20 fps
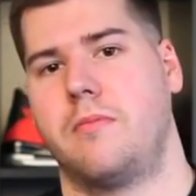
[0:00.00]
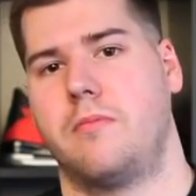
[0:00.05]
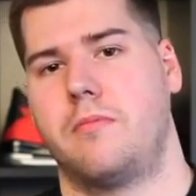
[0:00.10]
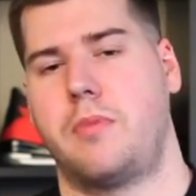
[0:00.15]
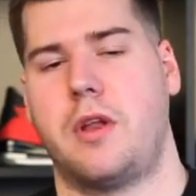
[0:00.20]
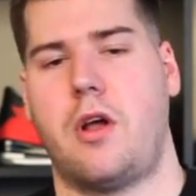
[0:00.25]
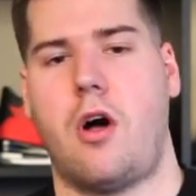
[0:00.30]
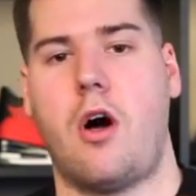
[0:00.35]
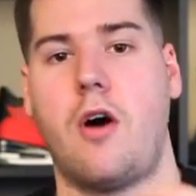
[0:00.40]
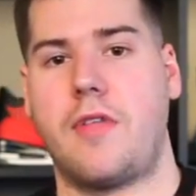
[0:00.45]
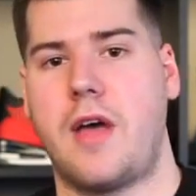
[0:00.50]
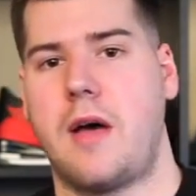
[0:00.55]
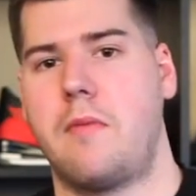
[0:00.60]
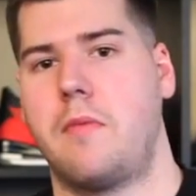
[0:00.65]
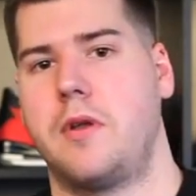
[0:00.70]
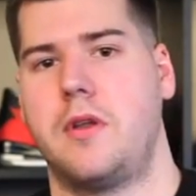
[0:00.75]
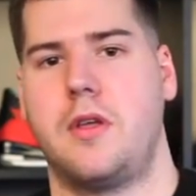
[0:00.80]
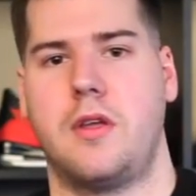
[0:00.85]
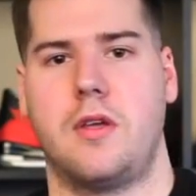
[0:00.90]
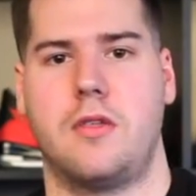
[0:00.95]
But all that
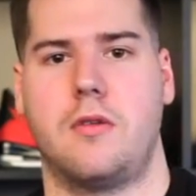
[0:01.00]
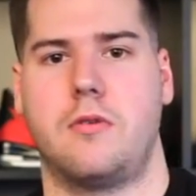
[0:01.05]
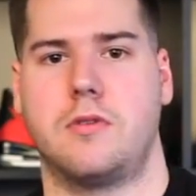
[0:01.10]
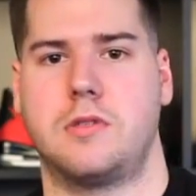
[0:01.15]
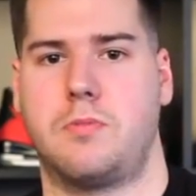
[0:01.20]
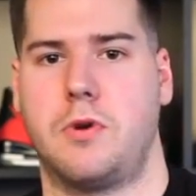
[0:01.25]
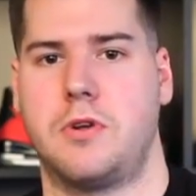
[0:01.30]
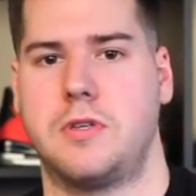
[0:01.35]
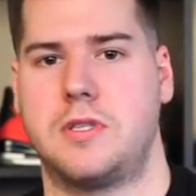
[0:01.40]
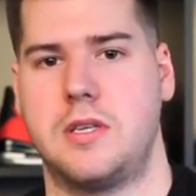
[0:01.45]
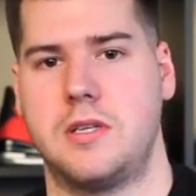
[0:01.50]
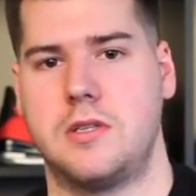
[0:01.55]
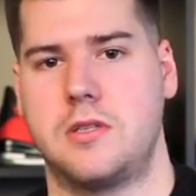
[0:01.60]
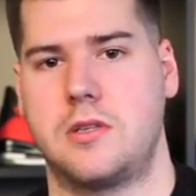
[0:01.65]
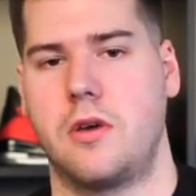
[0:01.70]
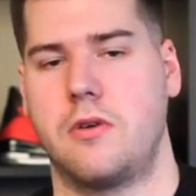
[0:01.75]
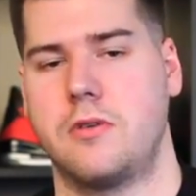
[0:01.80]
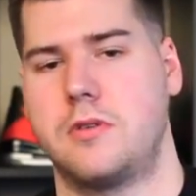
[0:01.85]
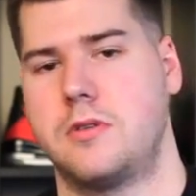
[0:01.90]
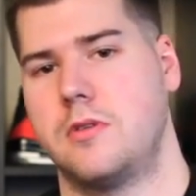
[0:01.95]
money and those proceeds
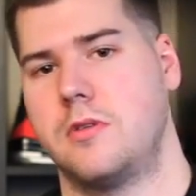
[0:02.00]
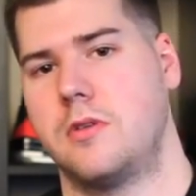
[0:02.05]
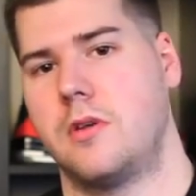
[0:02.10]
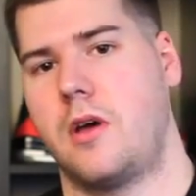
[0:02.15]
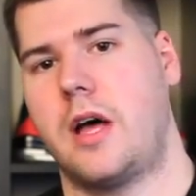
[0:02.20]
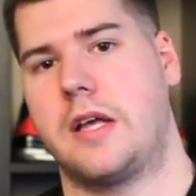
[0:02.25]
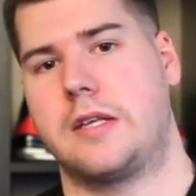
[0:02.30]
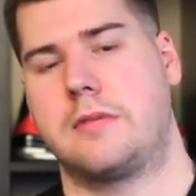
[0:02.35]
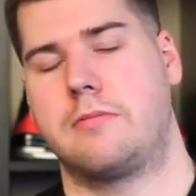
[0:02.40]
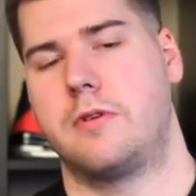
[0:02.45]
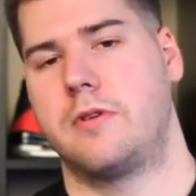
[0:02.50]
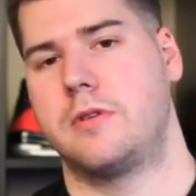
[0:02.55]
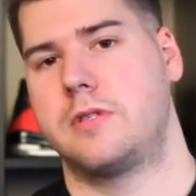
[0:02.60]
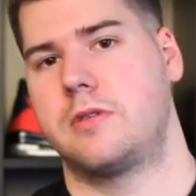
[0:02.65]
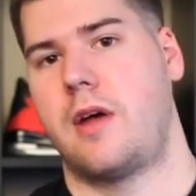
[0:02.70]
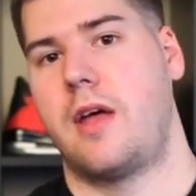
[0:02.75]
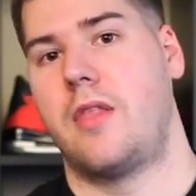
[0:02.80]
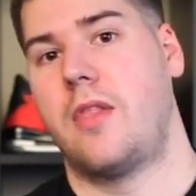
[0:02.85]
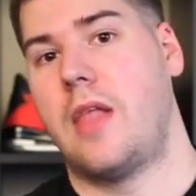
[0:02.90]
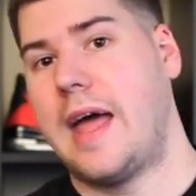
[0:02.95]
go to the hospital.
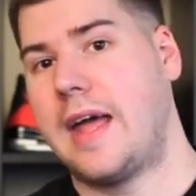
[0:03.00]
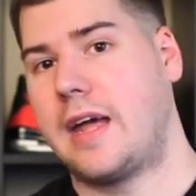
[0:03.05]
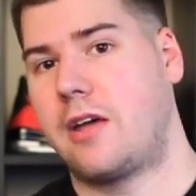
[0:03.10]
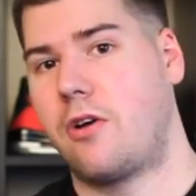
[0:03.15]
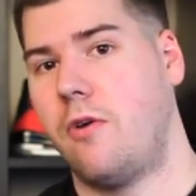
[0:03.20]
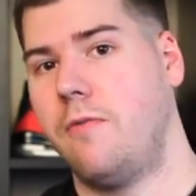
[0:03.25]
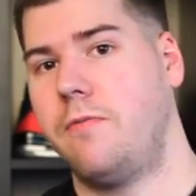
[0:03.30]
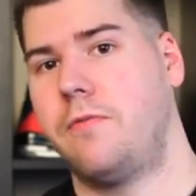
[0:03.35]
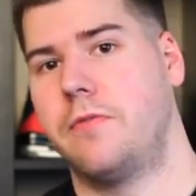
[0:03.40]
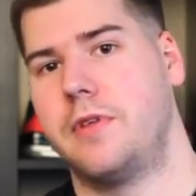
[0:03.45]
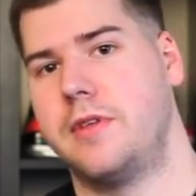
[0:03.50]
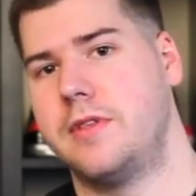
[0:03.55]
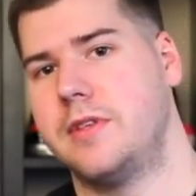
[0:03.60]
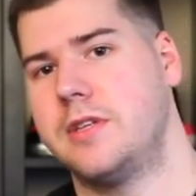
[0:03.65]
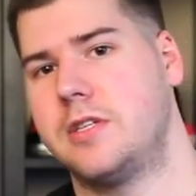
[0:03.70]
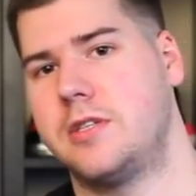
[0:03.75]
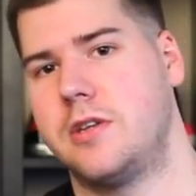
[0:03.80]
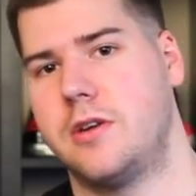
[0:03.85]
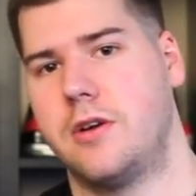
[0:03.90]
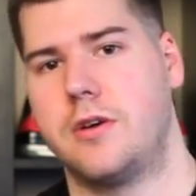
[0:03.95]
So I'd like, hopefully
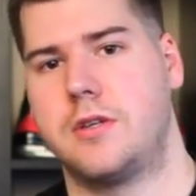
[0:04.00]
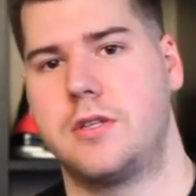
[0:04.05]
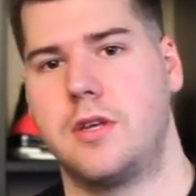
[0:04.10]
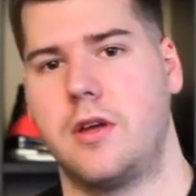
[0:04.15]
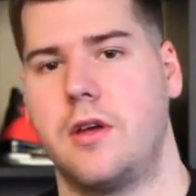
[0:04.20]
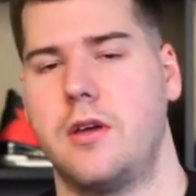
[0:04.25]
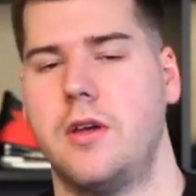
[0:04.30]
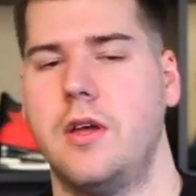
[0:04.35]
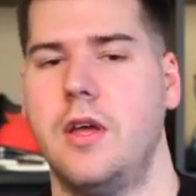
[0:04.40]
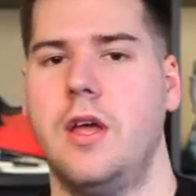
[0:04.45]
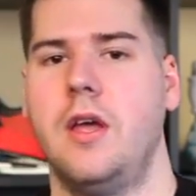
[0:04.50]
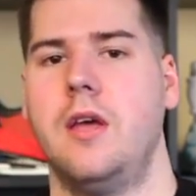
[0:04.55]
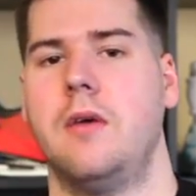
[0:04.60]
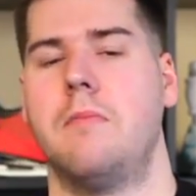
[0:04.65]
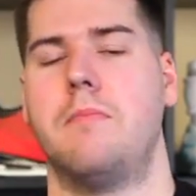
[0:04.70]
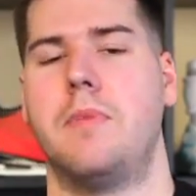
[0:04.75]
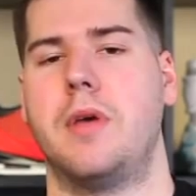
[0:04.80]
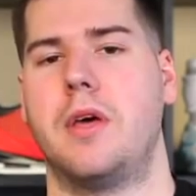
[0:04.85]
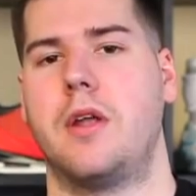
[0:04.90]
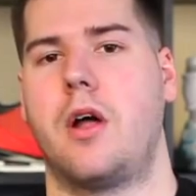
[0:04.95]
this year, to
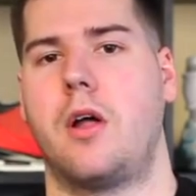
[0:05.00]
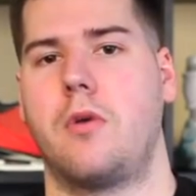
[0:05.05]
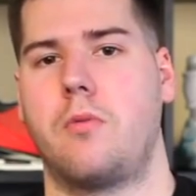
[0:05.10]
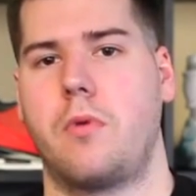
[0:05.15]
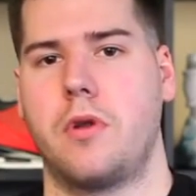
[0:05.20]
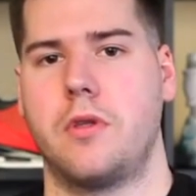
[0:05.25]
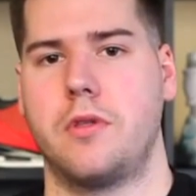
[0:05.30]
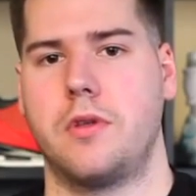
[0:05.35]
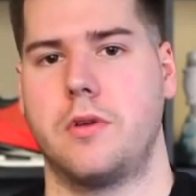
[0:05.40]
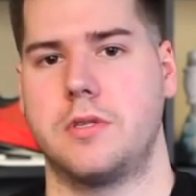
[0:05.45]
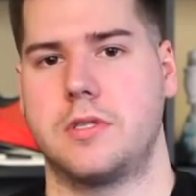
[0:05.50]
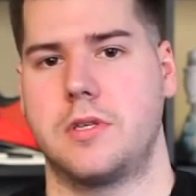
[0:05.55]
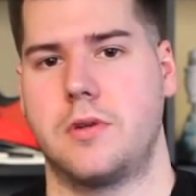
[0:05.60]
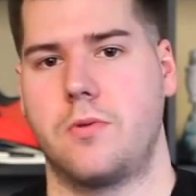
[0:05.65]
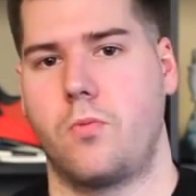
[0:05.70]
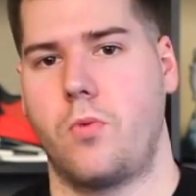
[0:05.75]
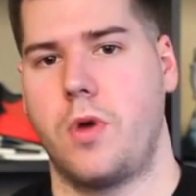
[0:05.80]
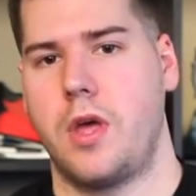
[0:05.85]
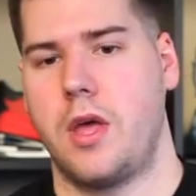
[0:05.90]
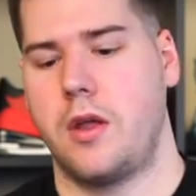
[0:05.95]
bid on one of those
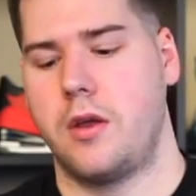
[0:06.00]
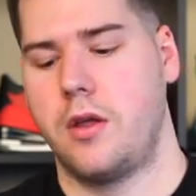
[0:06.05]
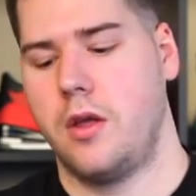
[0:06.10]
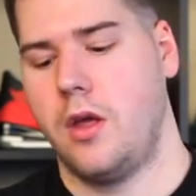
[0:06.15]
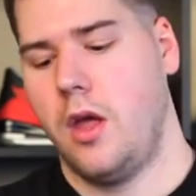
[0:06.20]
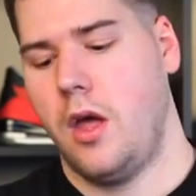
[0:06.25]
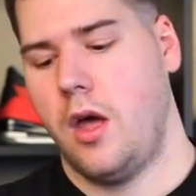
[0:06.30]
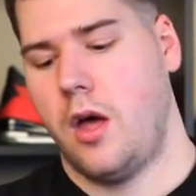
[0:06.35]
and win.